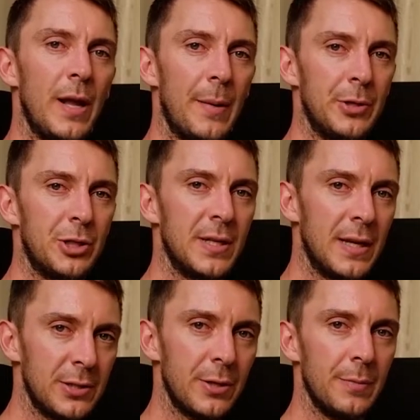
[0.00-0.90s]
aperture
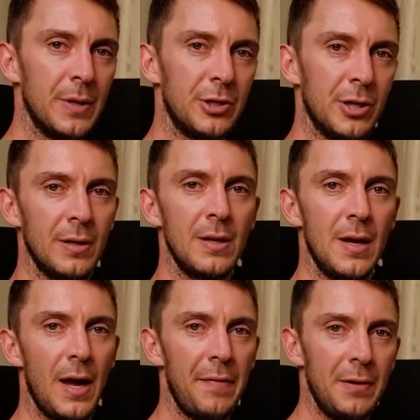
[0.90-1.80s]
does to the picture,
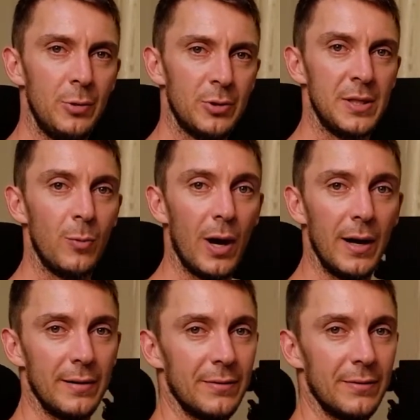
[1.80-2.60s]
and then you'll see why.